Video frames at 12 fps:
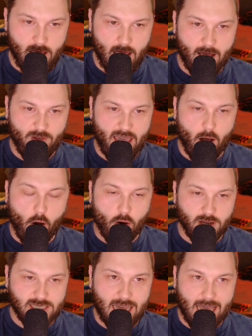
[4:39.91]
of a
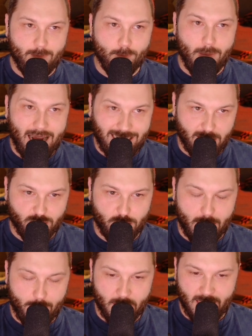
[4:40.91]
RSI mining
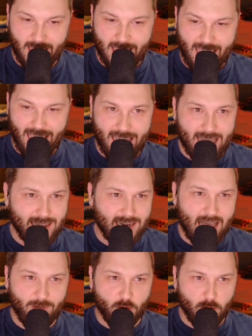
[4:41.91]
ship, and
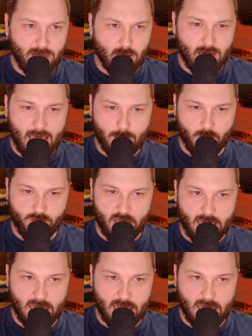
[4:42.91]
I forget the name of it.